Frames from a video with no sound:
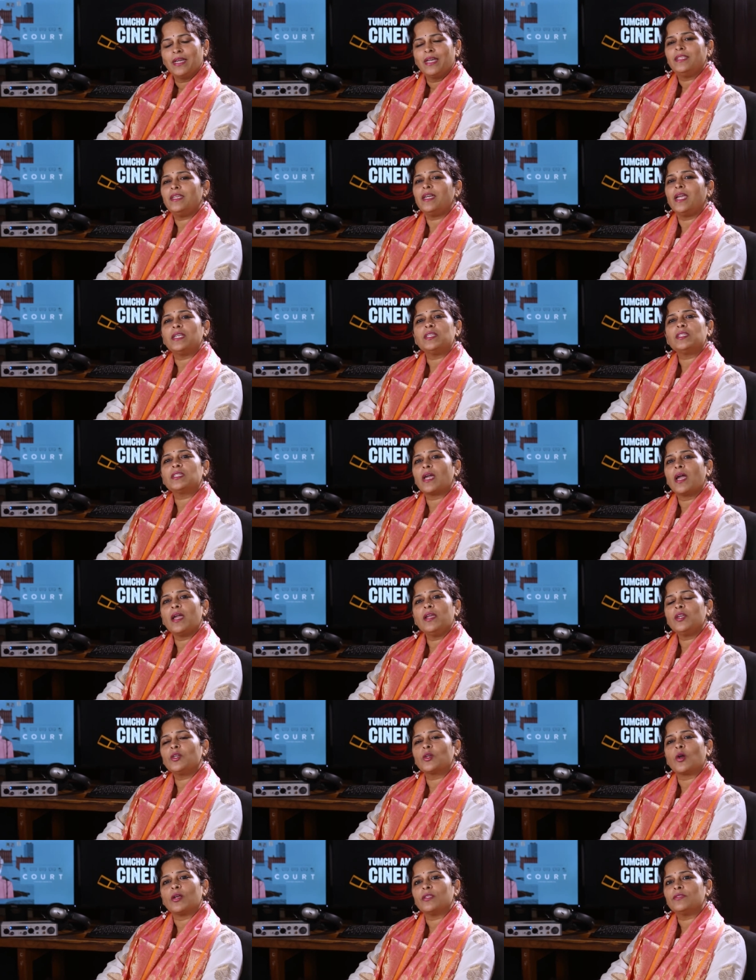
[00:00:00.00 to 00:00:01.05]
The
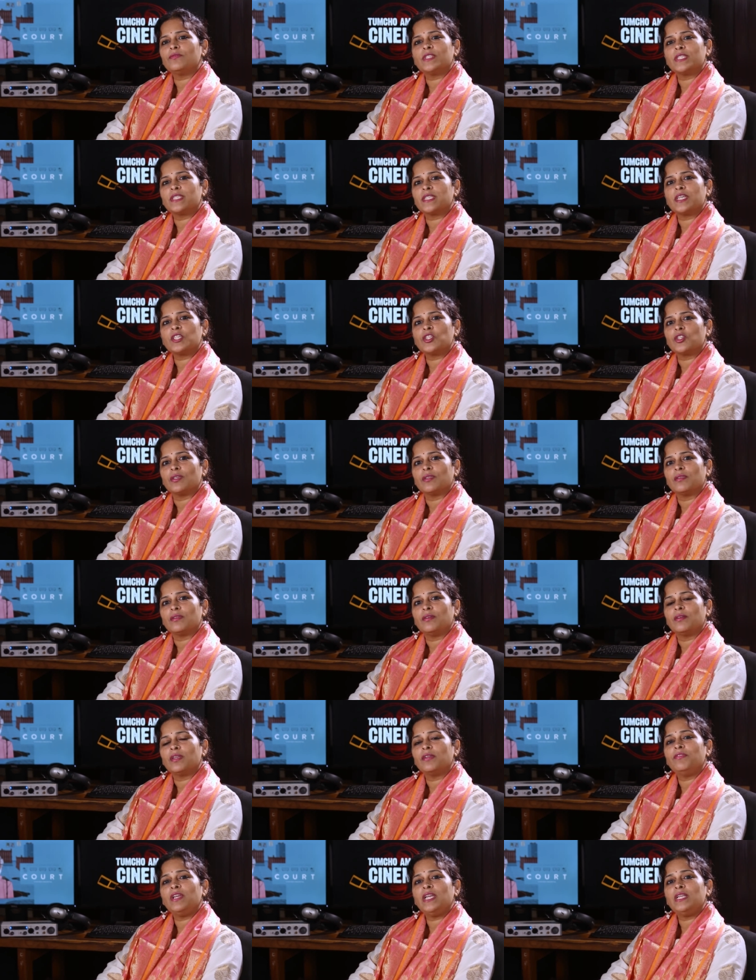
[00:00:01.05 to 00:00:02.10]
entire conversation
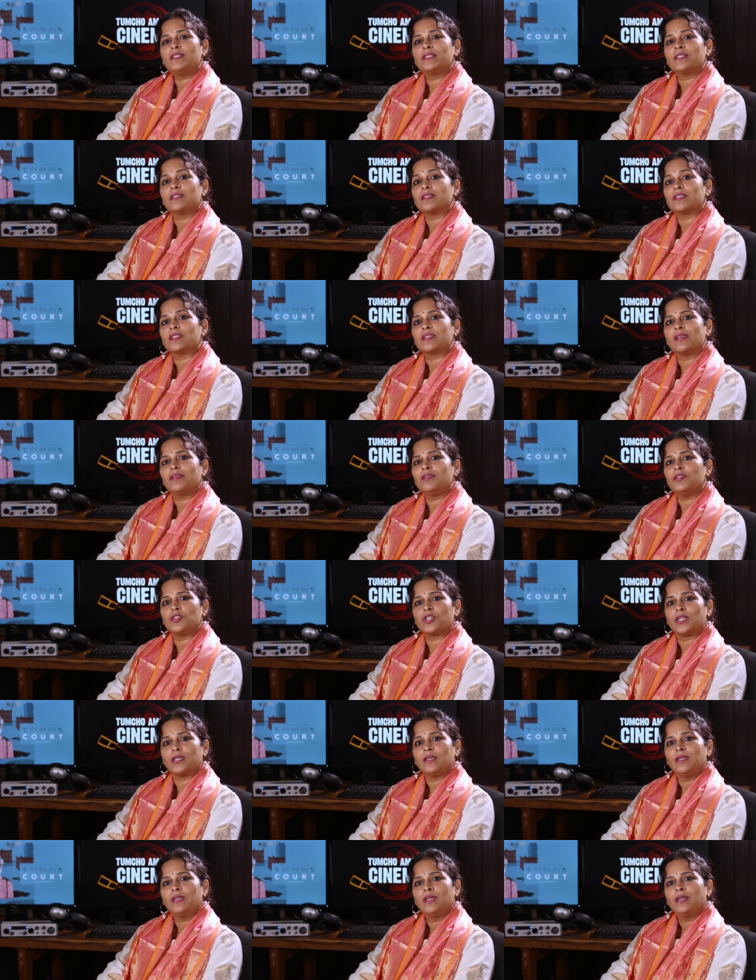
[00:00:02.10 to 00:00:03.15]
reveals the
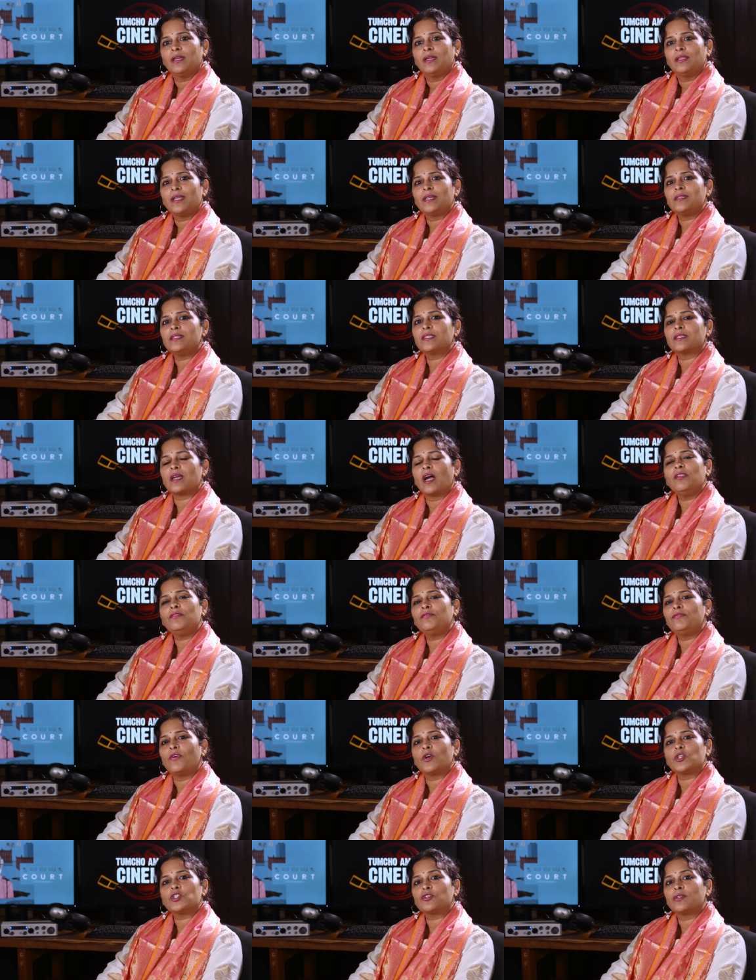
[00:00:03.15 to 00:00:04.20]
synergy that is
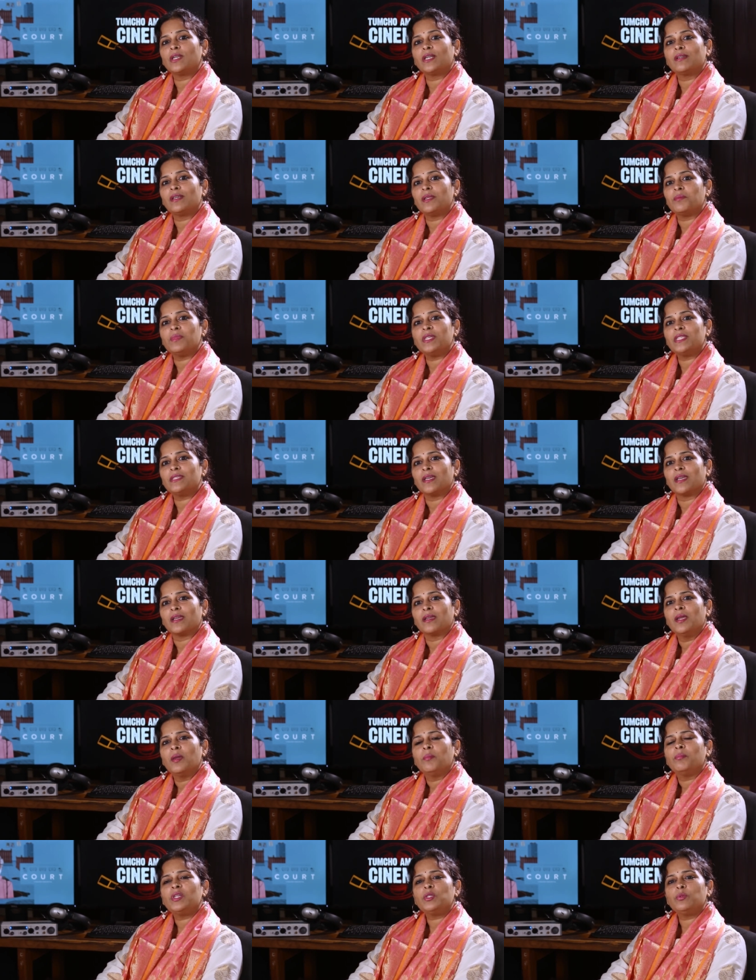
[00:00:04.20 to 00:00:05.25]
unfortunately missing
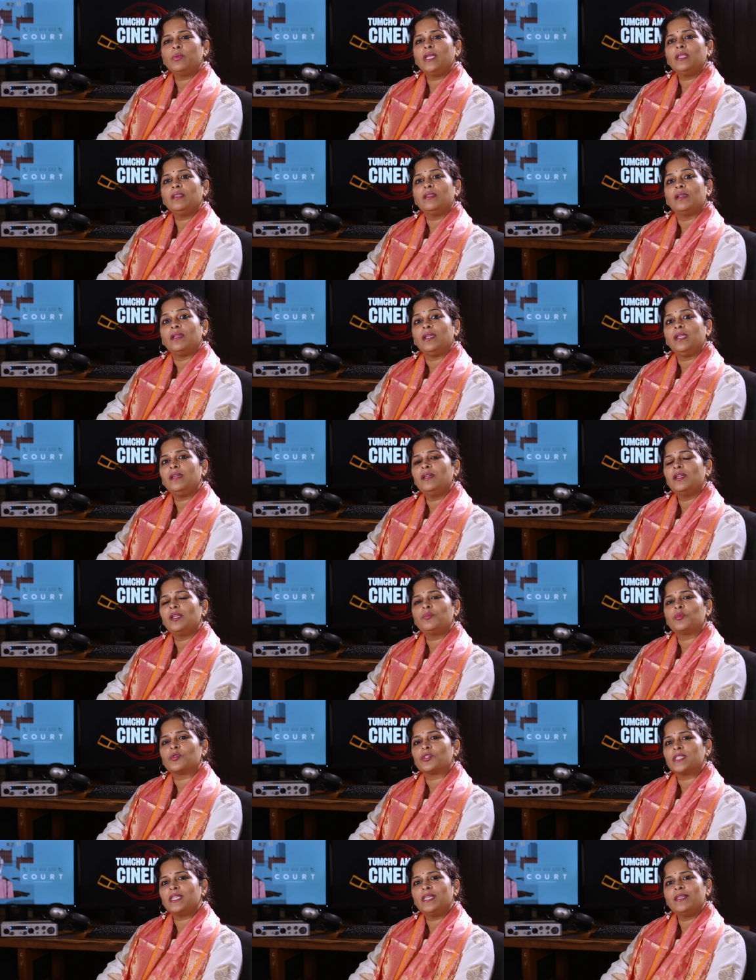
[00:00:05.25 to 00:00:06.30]
between the legal
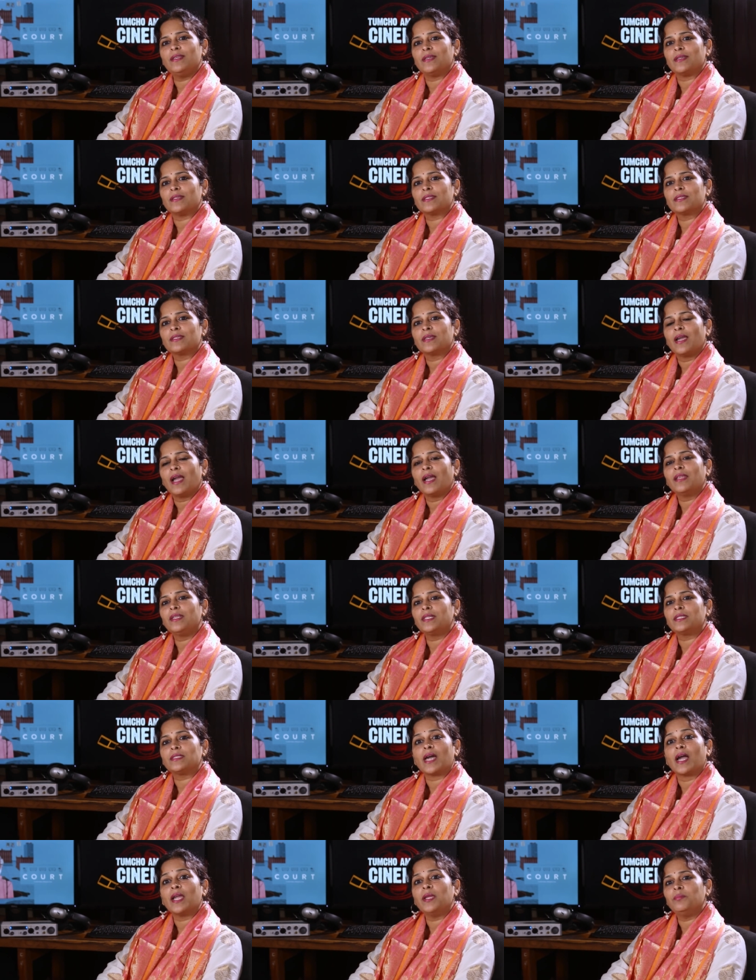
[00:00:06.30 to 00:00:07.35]
proceedings and the
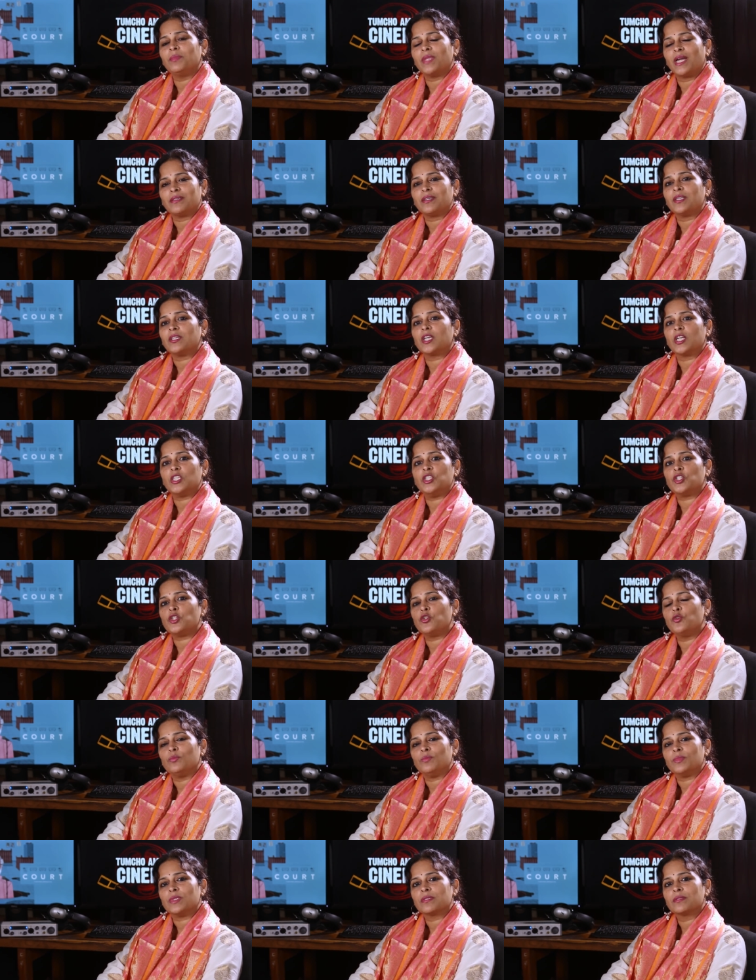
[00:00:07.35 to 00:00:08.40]
time that it
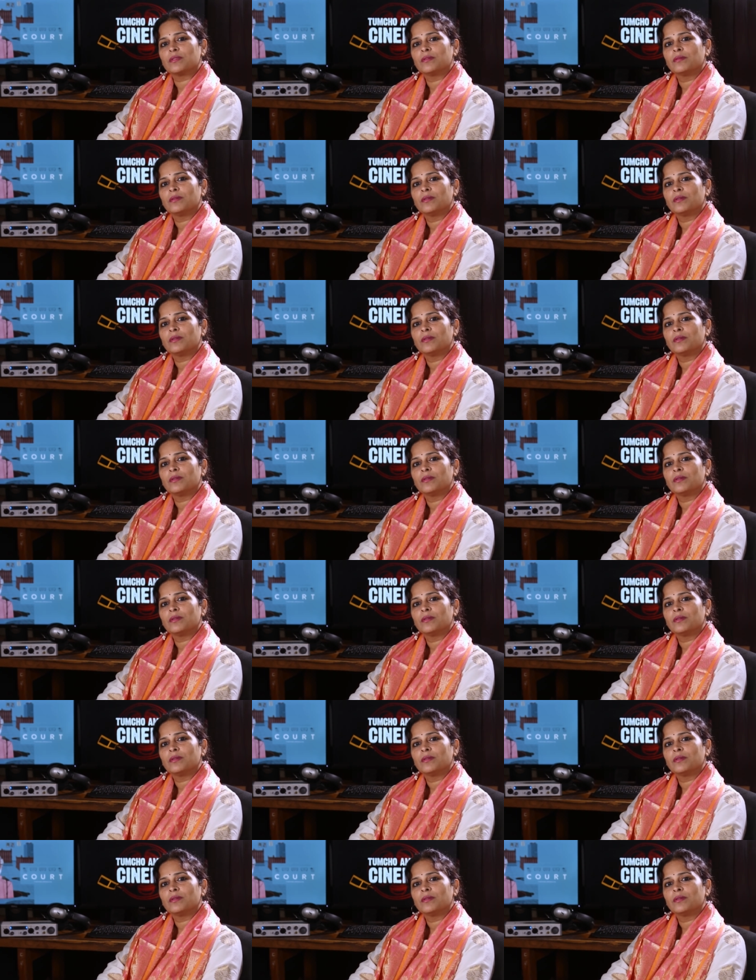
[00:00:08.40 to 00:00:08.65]
consumes.